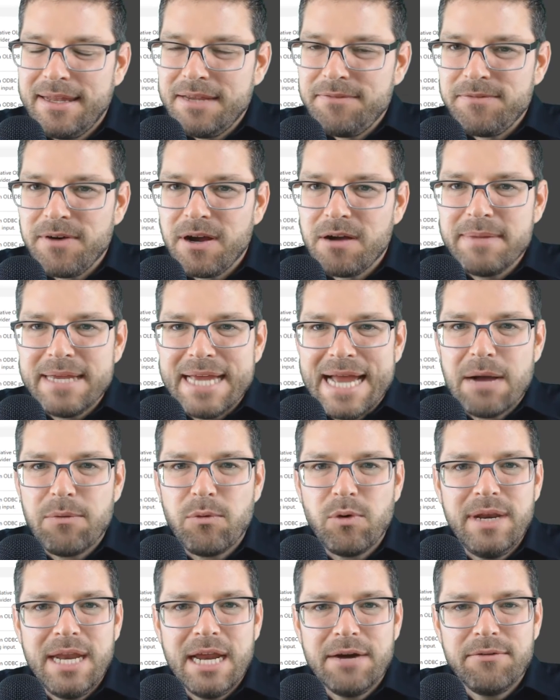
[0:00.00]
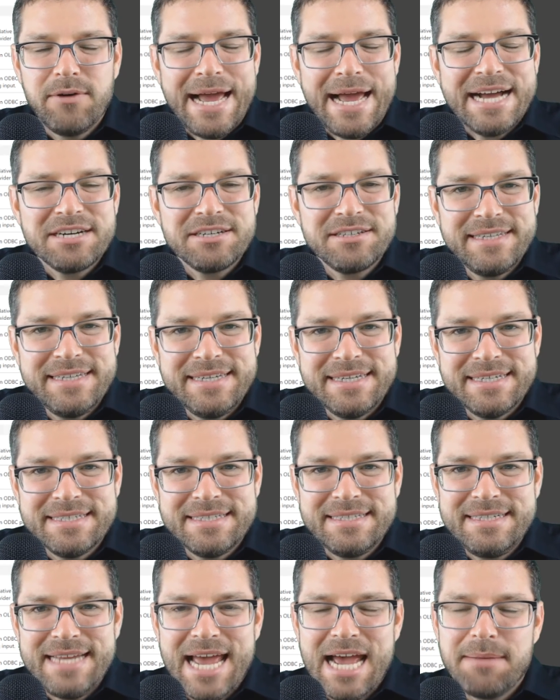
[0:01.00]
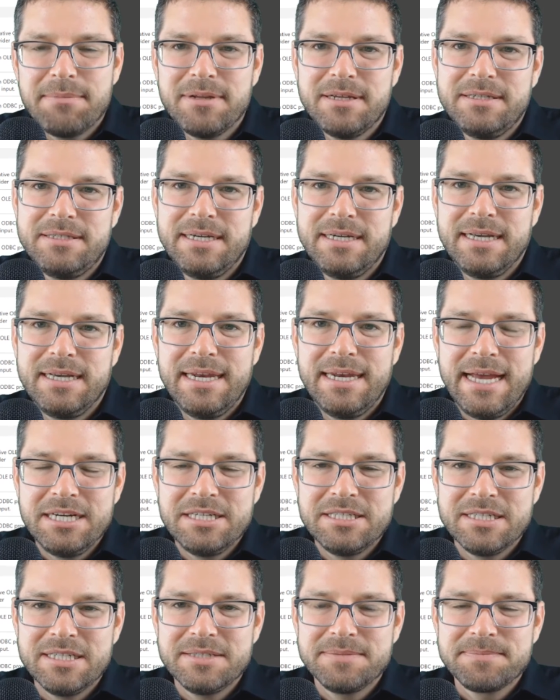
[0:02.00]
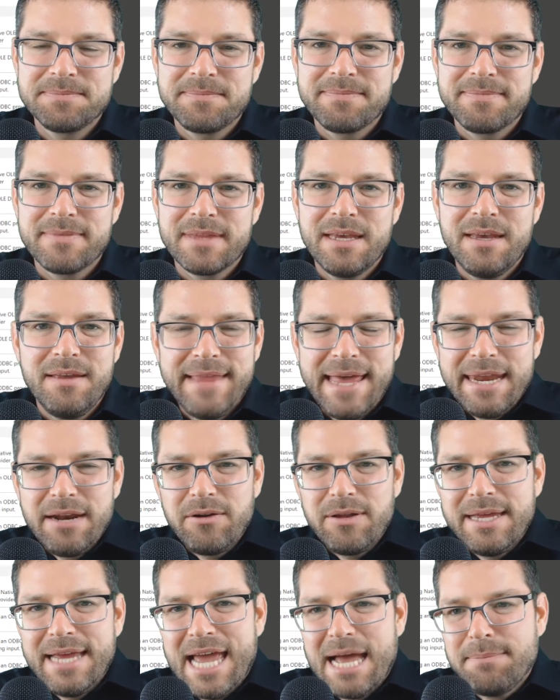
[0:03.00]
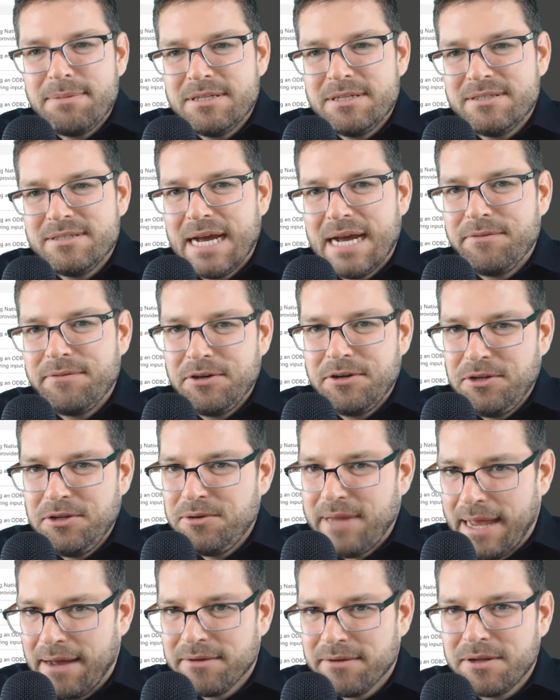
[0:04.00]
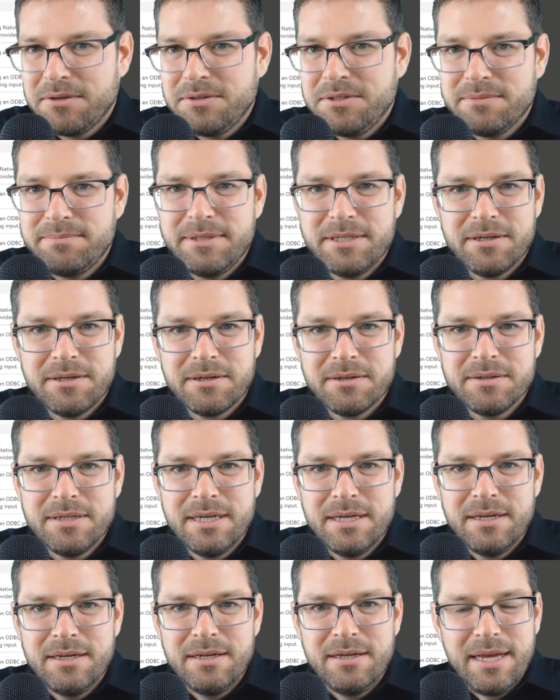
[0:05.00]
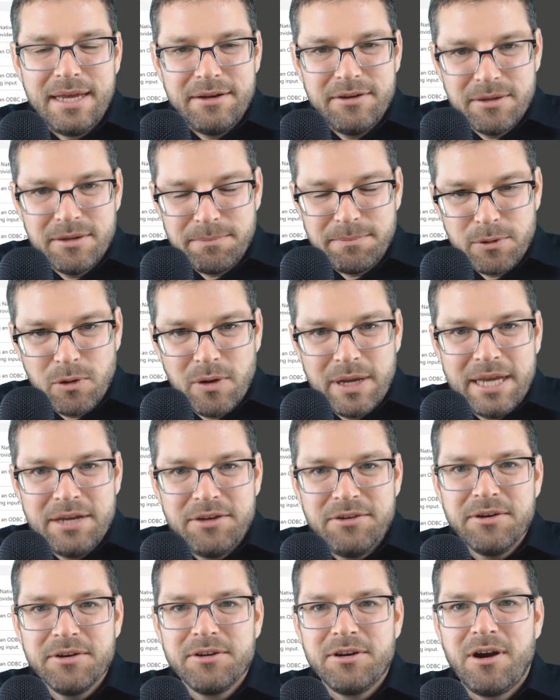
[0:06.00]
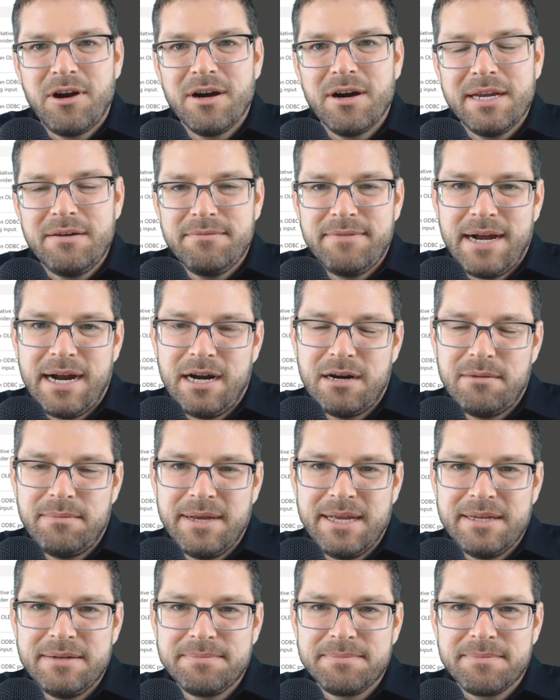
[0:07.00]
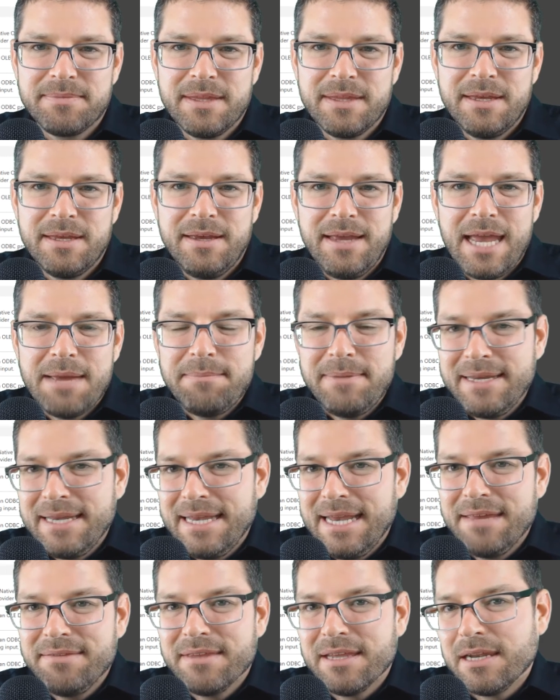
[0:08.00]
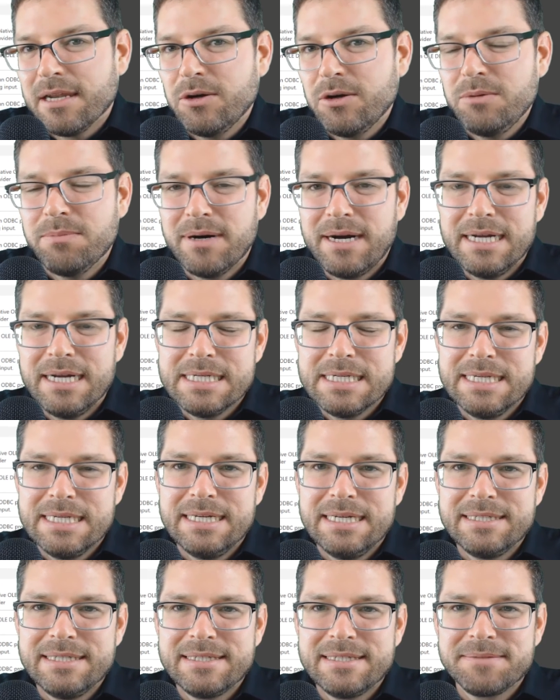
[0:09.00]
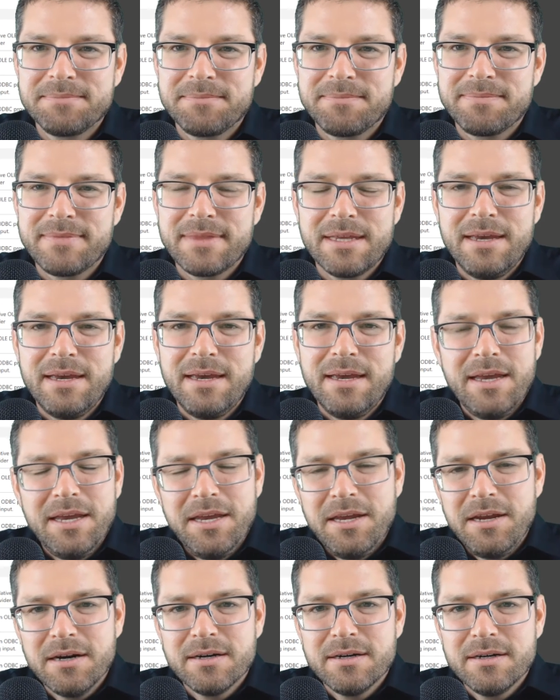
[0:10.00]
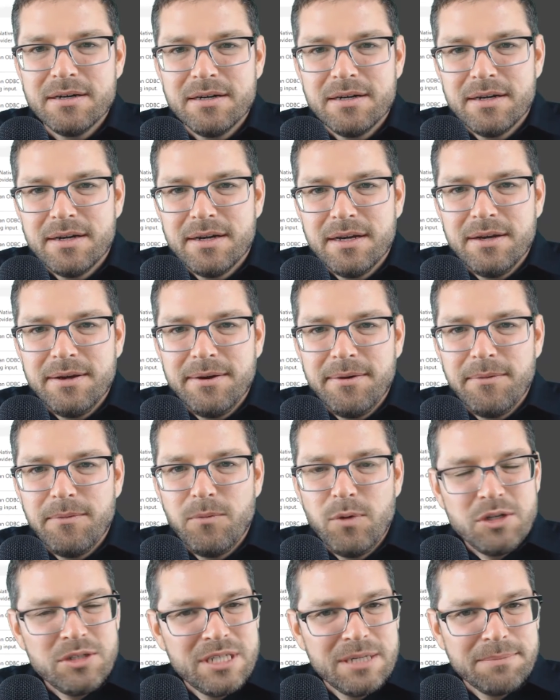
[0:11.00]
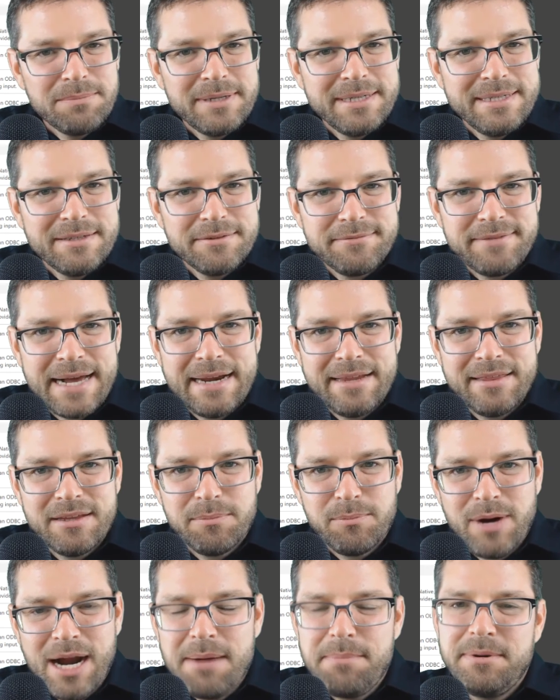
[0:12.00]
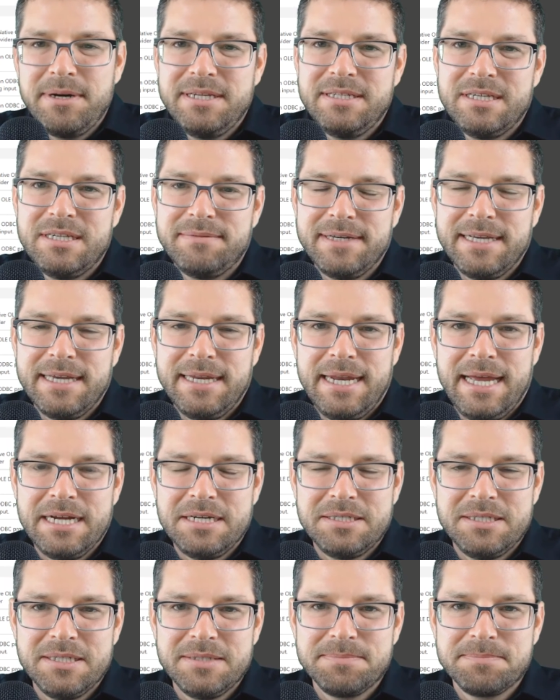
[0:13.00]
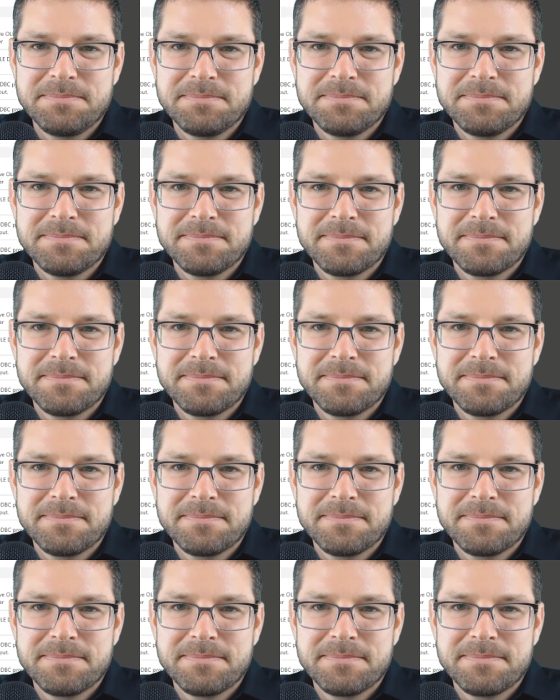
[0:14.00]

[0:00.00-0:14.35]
LeapFrog BI will never actually establish a connection. That only happens after you download your build, deploy it to your target environment, and begin the load process. Here, we're simply defining the properties of a connection.